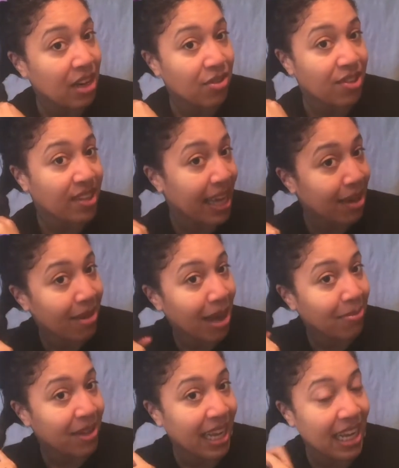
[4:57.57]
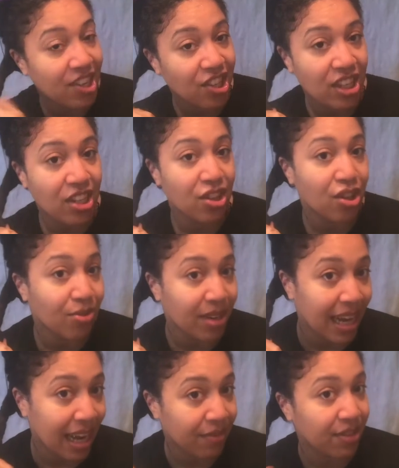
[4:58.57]
same application,
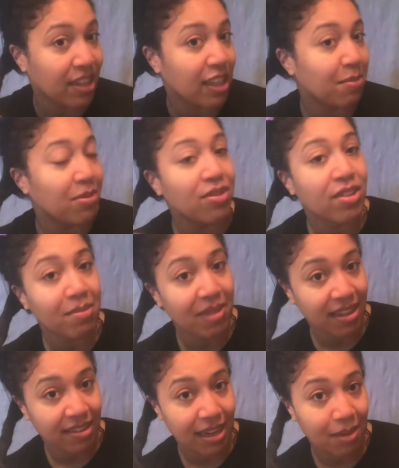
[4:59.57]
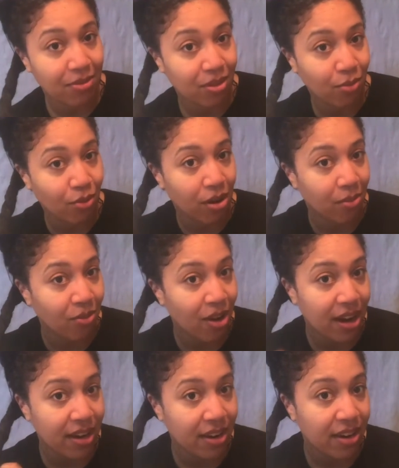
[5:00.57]
2.5 teaspoons, mix it up with warm
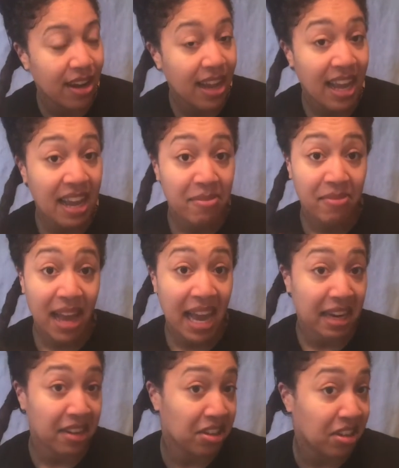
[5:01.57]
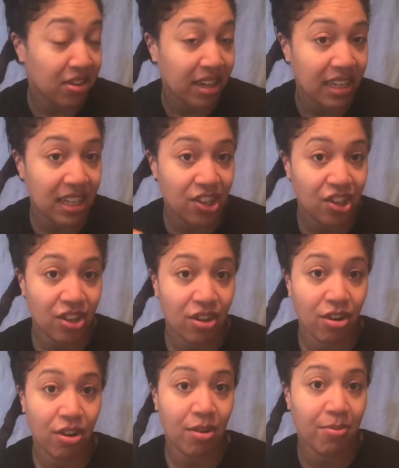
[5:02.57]
water, add it to your conditioner or